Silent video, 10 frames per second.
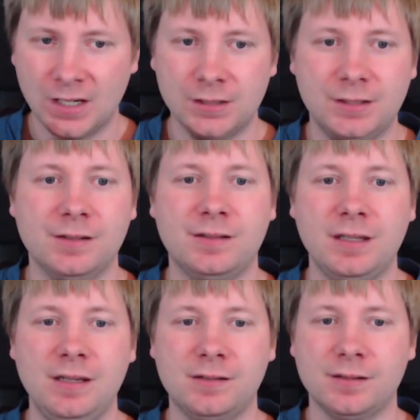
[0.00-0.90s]

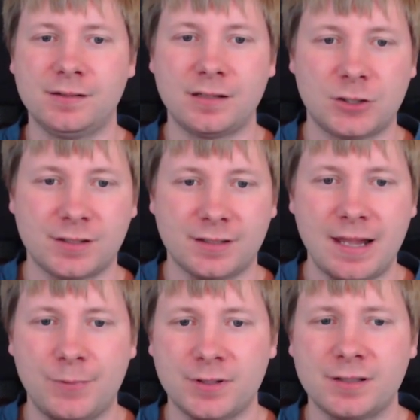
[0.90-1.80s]
Diseases such as
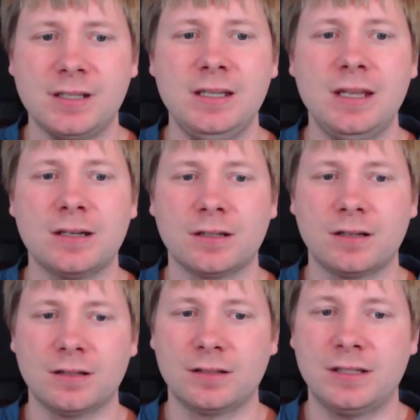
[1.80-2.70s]
leprosy
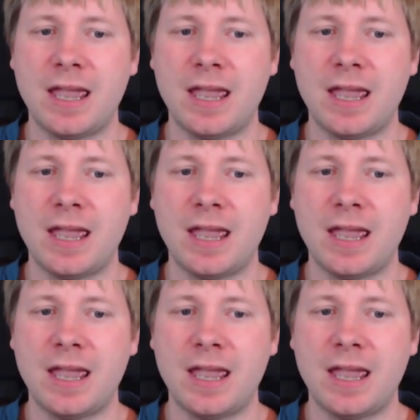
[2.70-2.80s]
and